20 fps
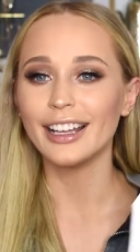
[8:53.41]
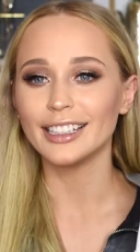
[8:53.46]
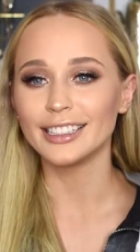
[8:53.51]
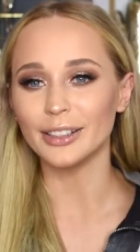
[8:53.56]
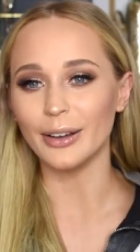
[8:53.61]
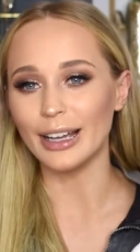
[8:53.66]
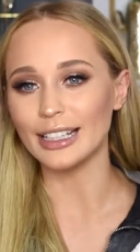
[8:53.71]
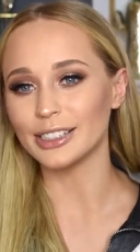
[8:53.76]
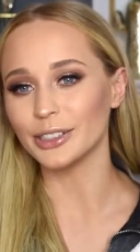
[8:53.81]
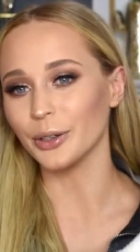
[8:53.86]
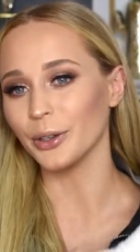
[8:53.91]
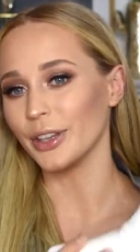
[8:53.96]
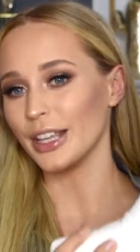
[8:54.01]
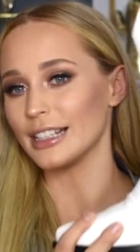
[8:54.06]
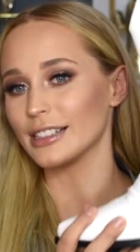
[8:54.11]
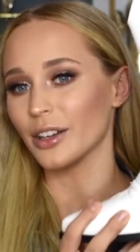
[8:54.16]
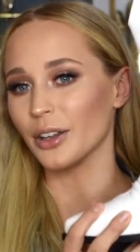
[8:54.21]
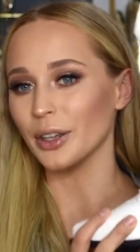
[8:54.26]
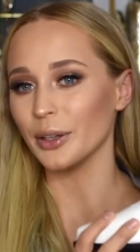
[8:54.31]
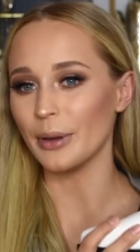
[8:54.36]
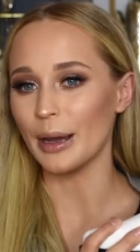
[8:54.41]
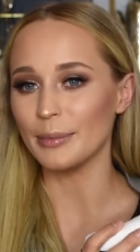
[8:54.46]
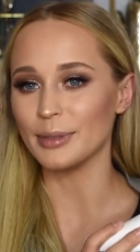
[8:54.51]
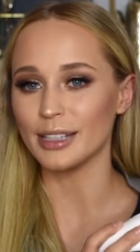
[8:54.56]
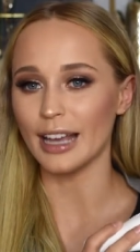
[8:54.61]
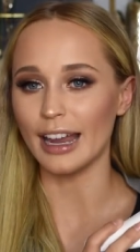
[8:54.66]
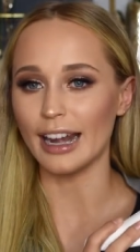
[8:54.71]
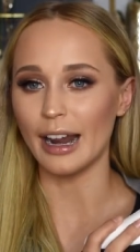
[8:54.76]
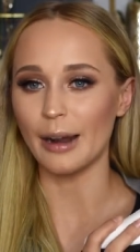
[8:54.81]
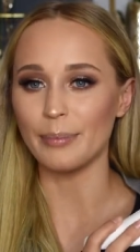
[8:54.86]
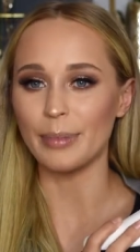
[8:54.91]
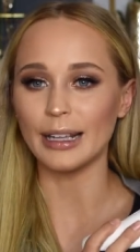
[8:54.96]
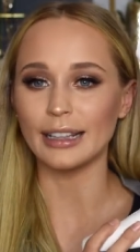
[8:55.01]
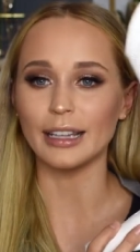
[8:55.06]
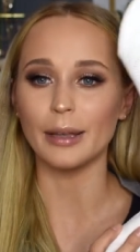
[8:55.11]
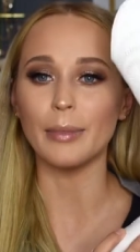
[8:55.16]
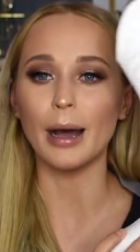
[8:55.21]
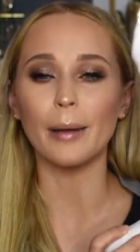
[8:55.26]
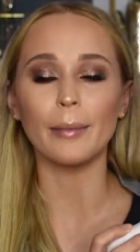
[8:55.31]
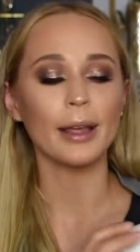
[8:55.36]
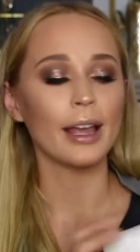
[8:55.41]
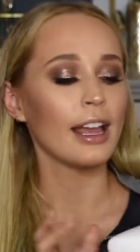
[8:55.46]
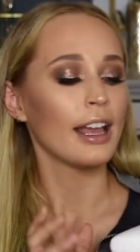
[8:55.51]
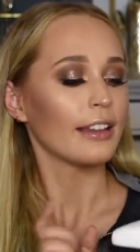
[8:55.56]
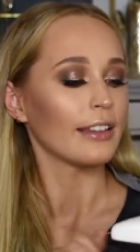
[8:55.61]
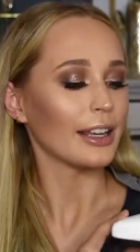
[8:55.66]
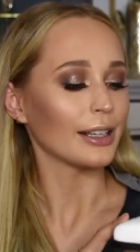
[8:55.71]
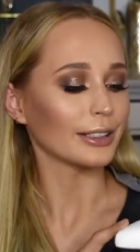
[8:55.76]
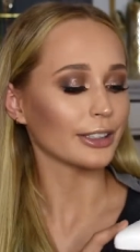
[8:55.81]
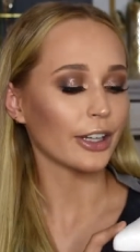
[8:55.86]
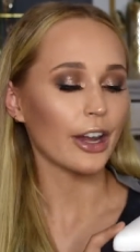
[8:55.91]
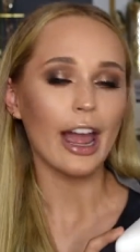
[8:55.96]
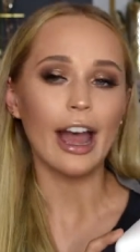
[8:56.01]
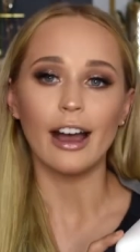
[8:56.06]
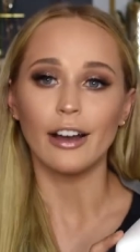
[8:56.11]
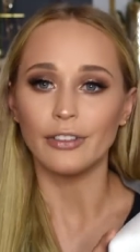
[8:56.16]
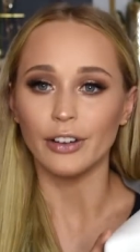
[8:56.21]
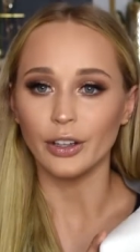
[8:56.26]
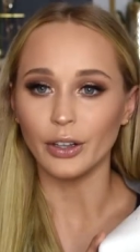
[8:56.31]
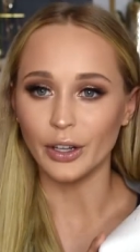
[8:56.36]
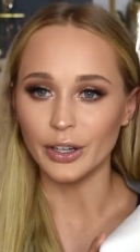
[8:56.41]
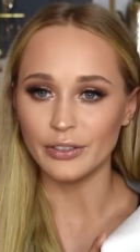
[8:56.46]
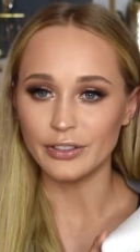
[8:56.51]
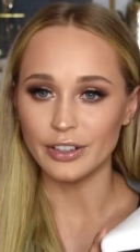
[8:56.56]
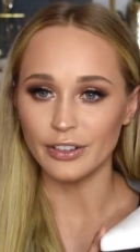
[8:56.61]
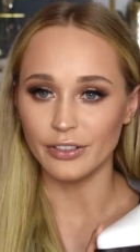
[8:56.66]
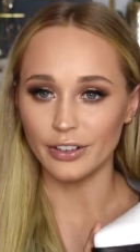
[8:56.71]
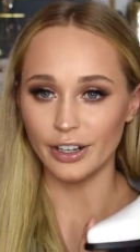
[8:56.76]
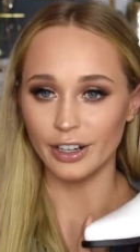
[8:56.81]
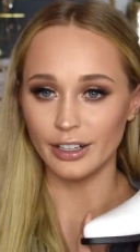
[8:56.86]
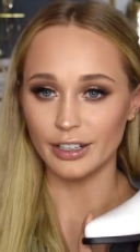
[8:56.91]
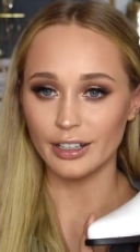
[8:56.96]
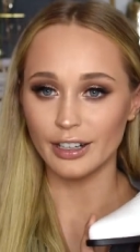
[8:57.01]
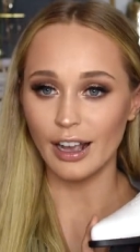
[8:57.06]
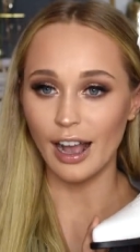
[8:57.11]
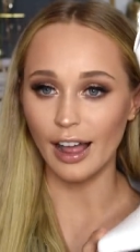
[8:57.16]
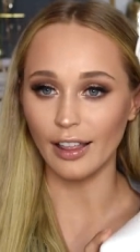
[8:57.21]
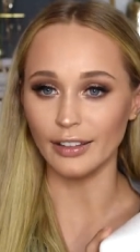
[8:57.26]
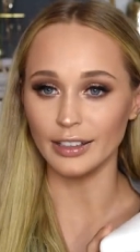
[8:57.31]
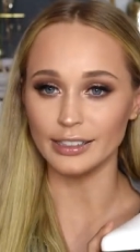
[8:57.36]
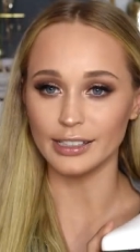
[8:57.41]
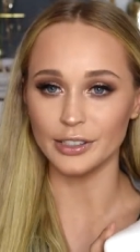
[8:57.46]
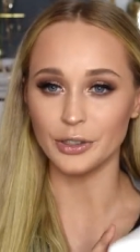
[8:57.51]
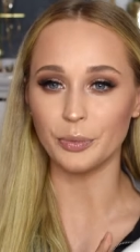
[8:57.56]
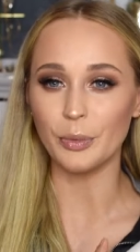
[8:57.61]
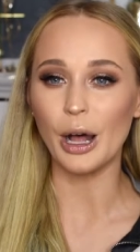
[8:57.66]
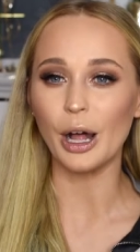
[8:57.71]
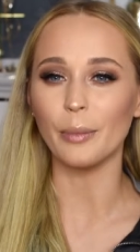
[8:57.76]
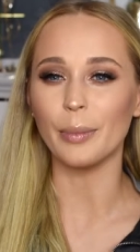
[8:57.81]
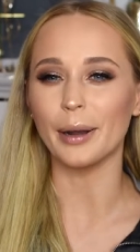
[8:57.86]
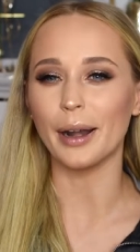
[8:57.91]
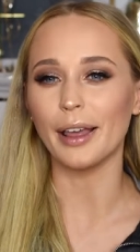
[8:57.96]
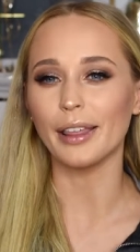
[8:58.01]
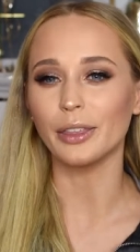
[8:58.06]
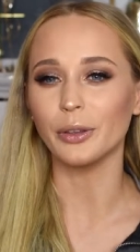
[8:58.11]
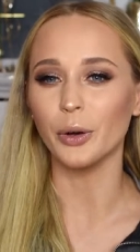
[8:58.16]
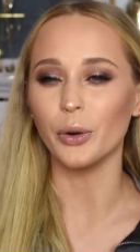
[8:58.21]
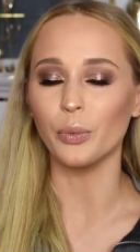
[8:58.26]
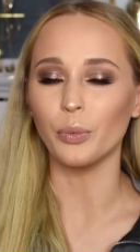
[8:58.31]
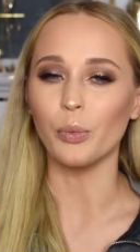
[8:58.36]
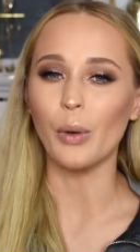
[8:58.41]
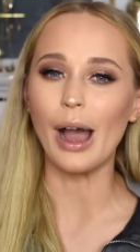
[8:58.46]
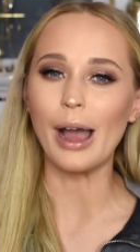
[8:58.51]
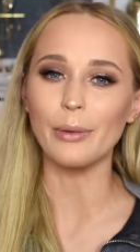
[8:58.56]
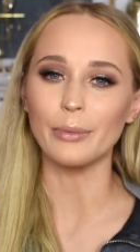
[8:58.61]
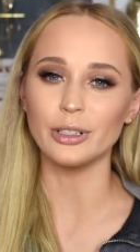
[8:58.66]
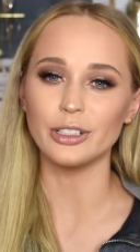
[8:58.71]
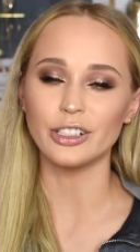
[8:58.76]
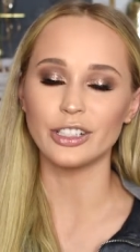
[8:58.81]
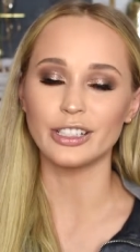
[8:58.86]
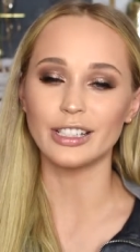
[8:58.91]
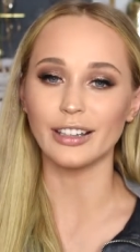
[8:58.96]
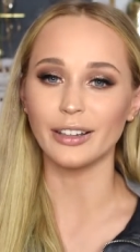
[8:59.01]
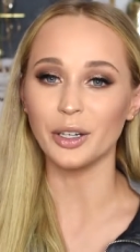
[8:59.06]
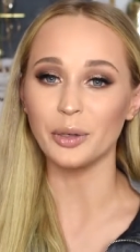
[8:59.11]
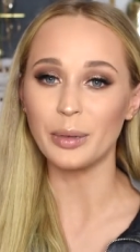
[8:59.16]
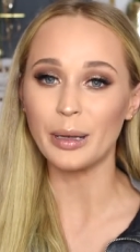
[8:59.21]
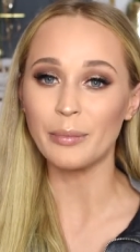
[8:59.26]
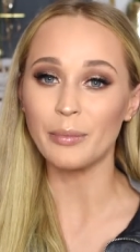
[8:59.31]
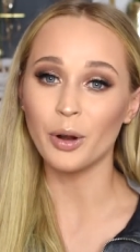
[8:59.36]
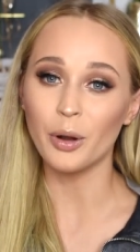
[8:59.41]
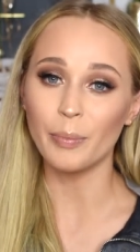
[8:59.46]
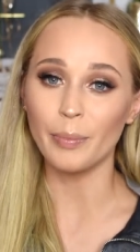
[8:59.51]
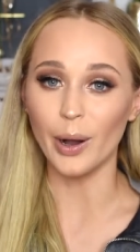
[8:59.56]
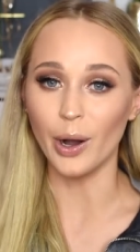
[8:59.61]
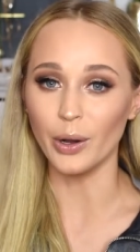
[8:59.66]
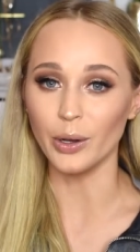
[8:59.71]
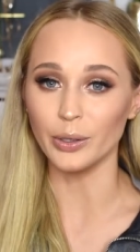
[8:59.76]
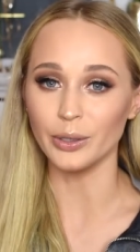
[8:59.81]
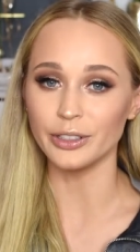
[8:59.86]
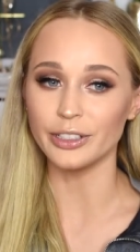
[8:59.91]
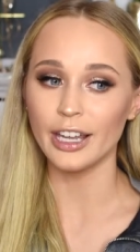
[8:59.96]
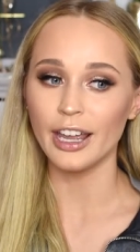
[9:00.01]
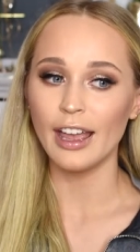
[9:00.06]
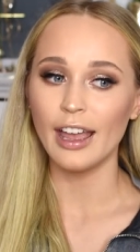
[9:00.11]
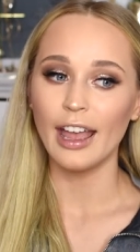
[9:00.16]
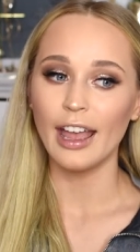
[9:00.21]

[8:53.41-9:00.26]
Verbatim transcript: So I saw these on the website and I picked them up. They also have a lot of different colors as well, but I thought white was just a little bit more bold